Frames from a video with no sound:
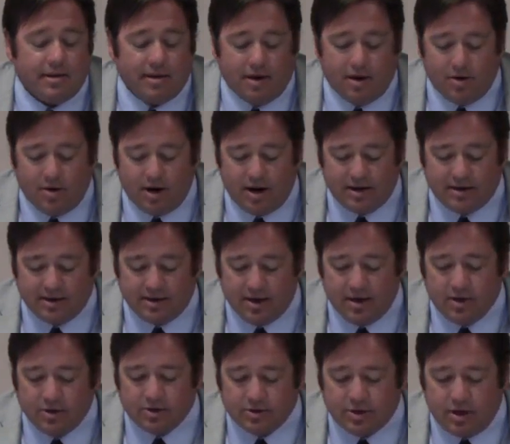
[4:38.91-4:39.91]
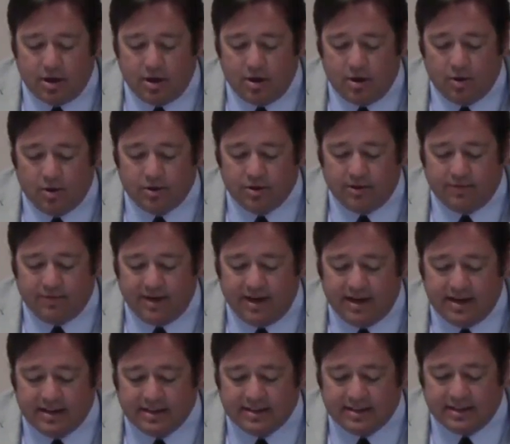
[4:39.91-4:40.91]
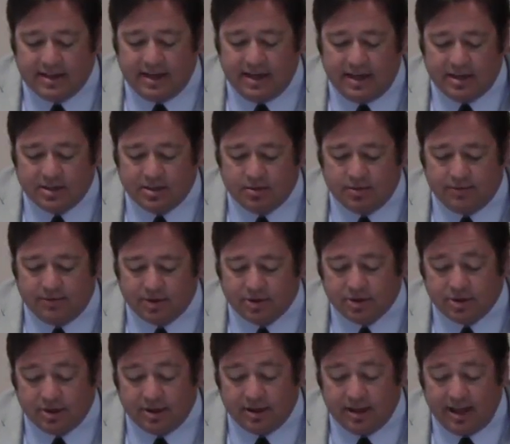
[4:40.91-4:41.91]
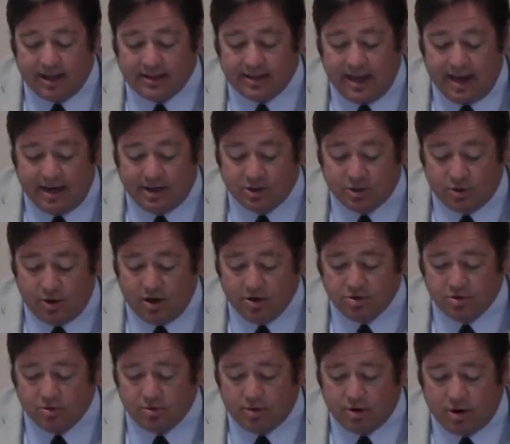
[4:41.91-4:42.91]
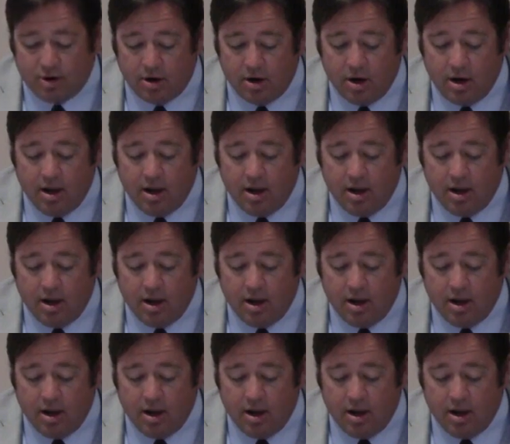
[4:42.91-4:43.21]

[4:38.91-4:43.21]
All right. So the VNNC to officially elect a treasurer.